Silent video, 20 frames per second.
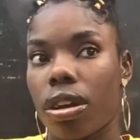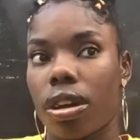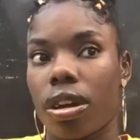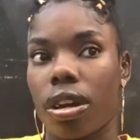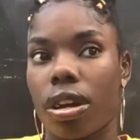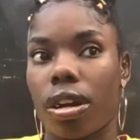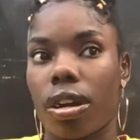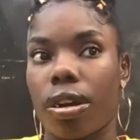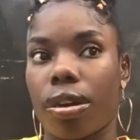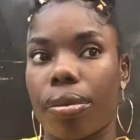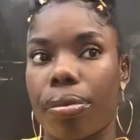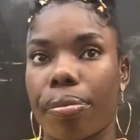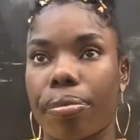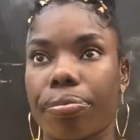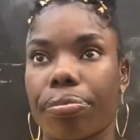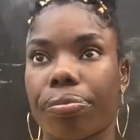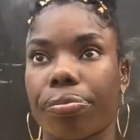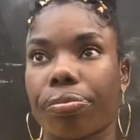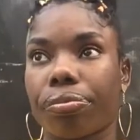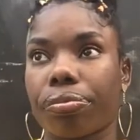
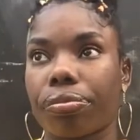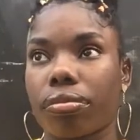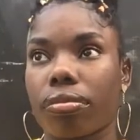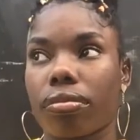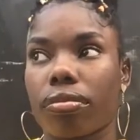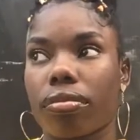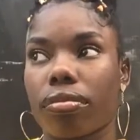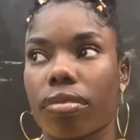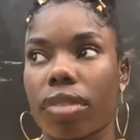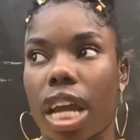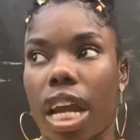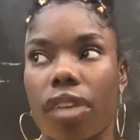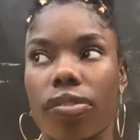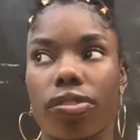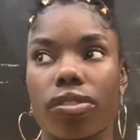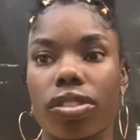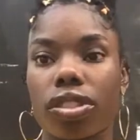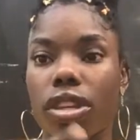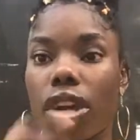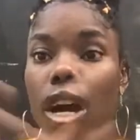Um, I've
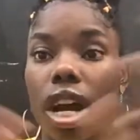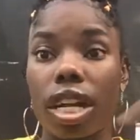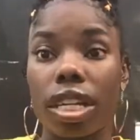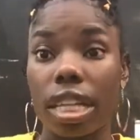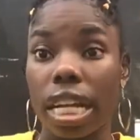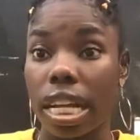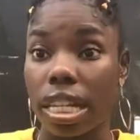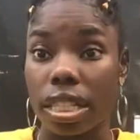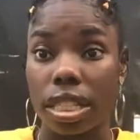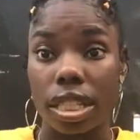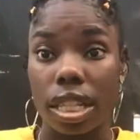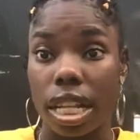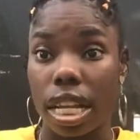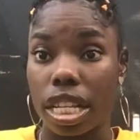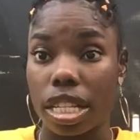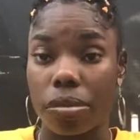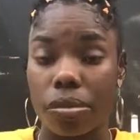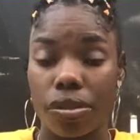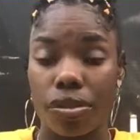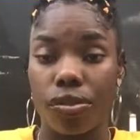taught dance
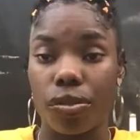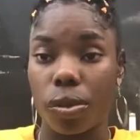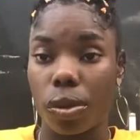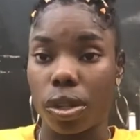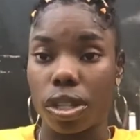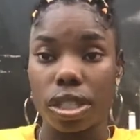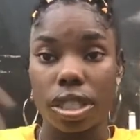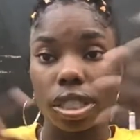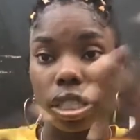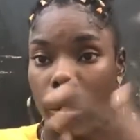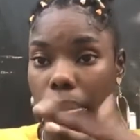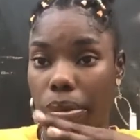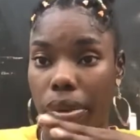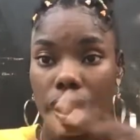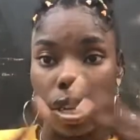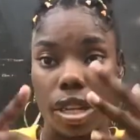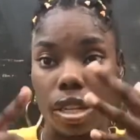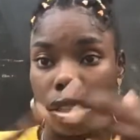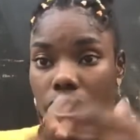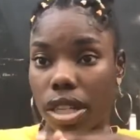class before,
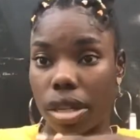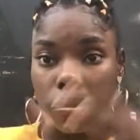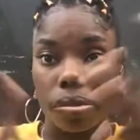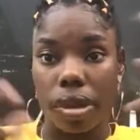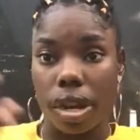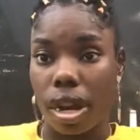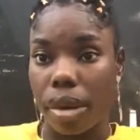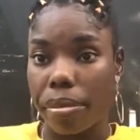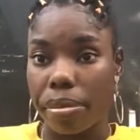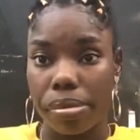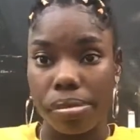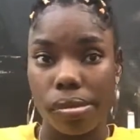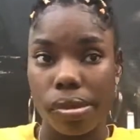stepping, hip hop.